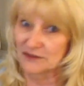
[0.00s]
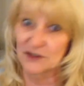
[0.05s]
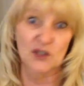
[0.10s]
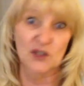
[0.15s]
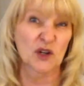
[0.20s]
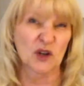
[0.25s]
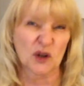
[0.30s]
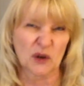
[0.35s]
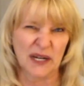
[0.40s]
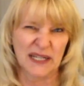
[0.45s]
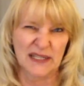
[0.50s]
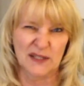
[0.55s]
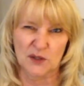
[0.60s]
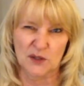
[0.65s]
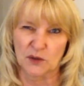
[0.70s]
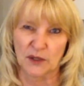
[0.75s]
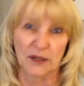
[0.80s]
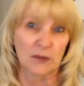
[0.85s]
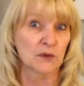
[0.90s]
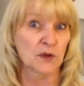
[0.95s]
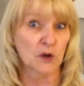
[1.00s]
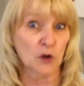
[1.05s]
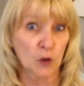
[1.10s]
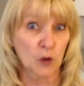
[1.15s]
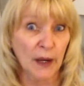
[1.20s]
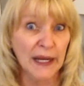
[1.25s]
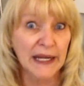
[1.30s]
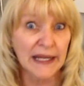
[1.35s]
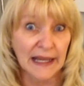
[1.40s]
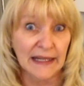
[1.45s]
It's a great story, the
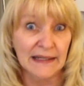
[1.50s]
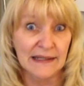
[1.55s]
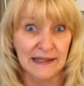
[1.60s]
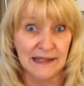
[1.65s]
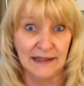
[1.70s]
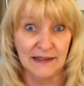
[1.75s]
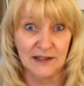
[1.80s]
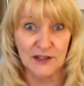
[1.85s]
great ending,